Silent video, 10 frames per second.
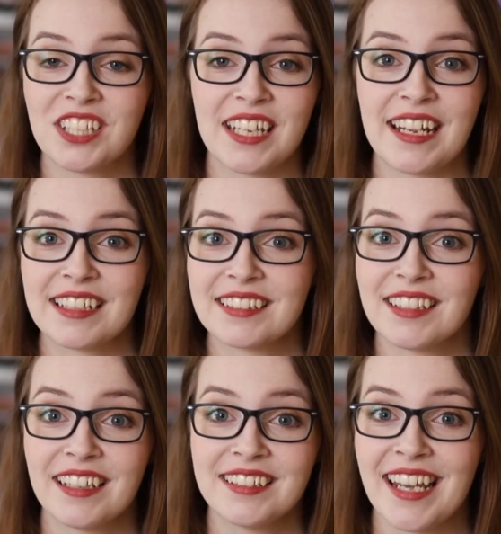take
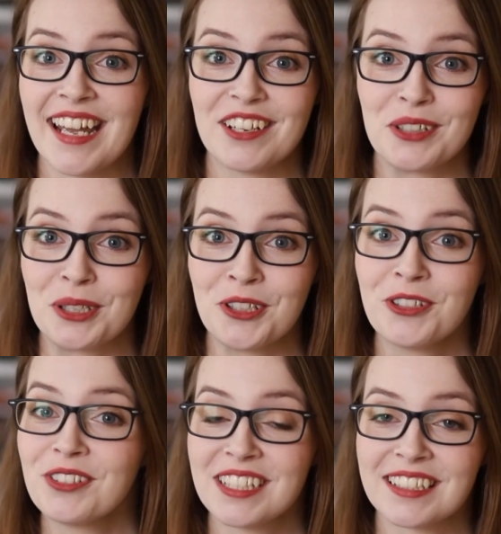a day or
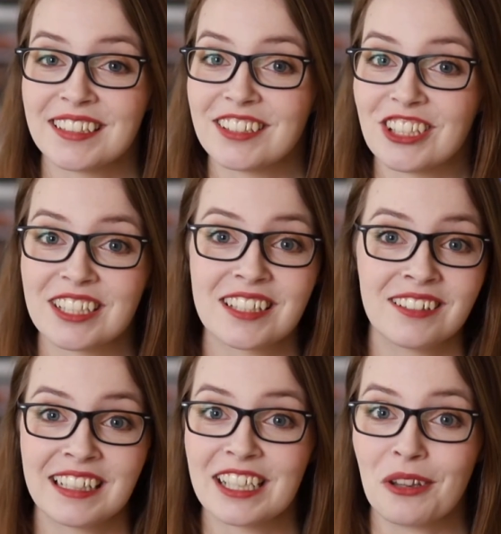two to just
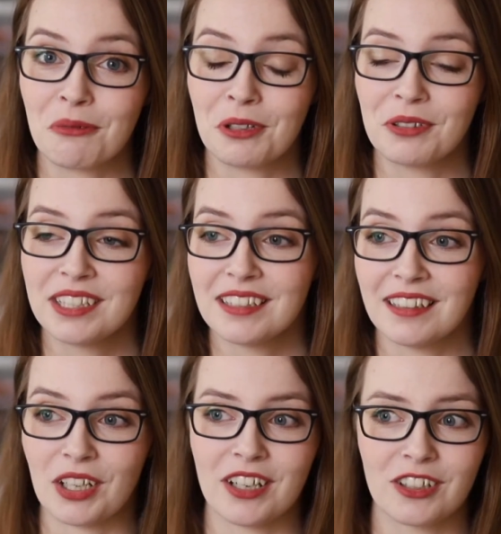get through it.
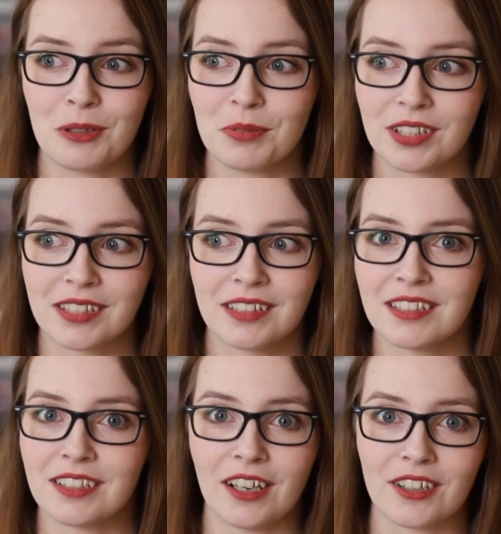And the audiobook
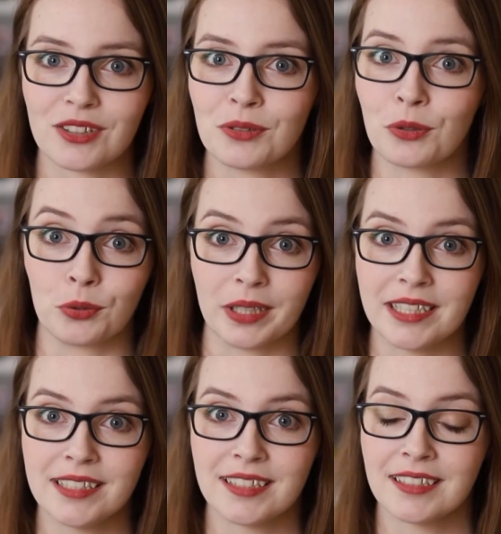is also
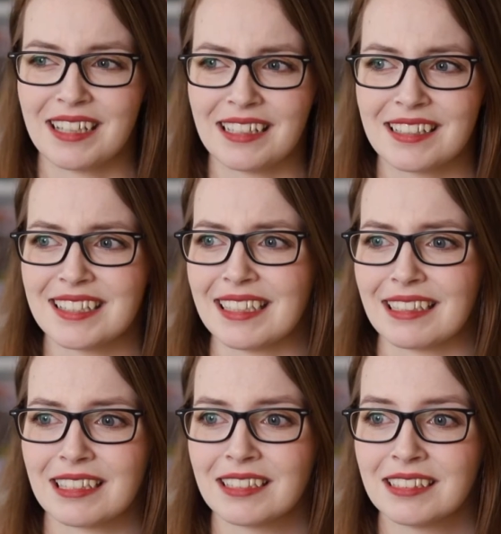great. I think it's
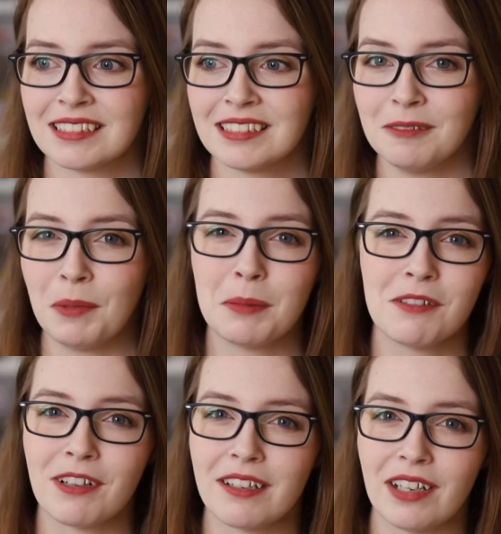like maybe
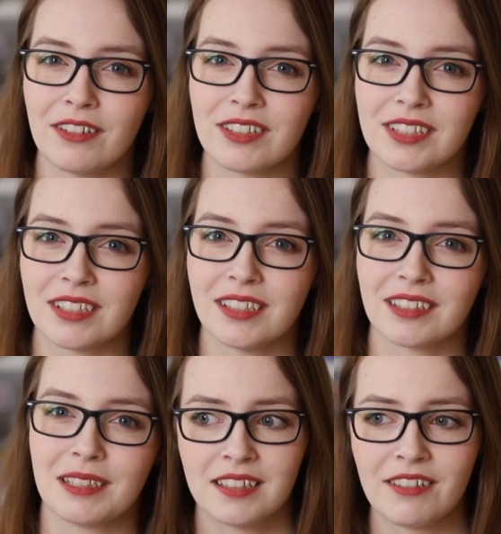5 hours
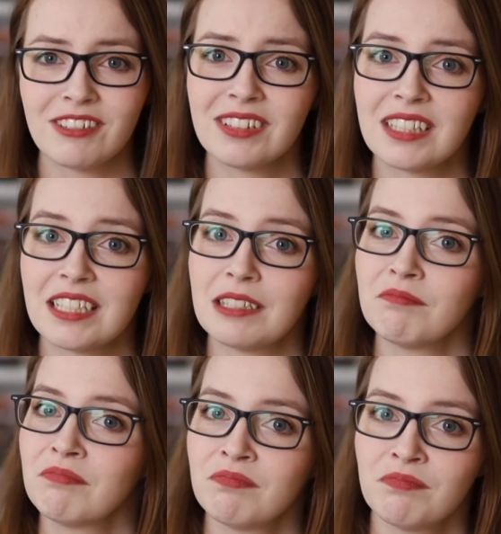long. Definitely
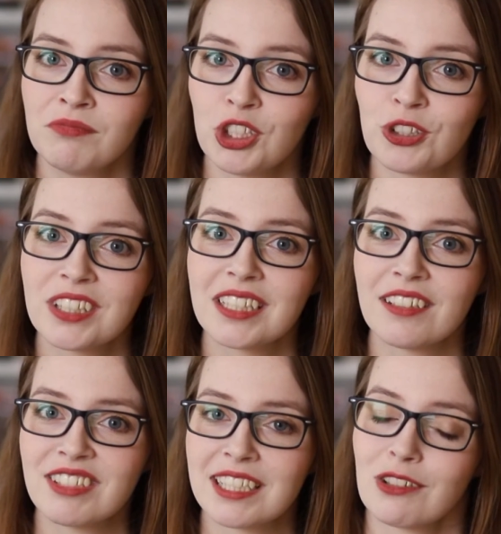short
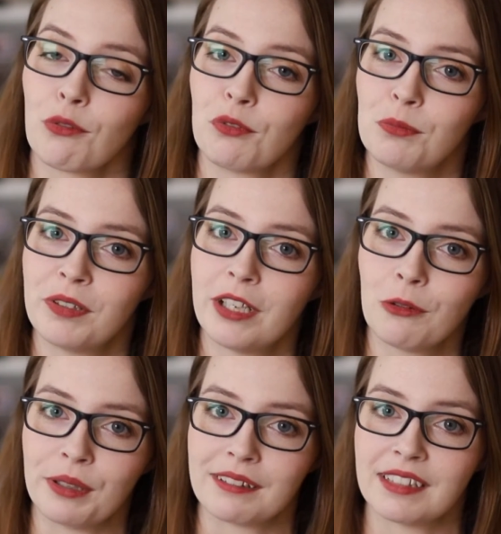enough to get through pretty
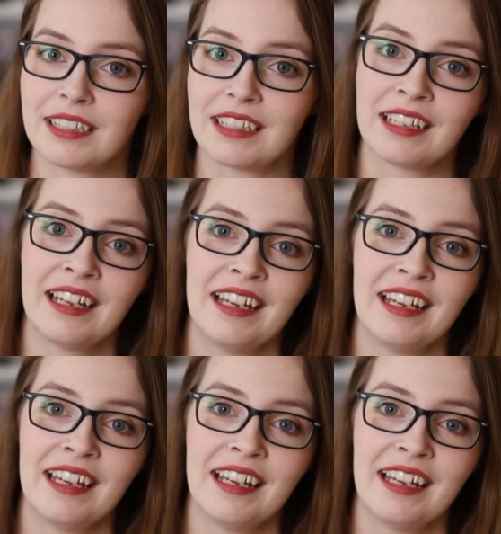quickly.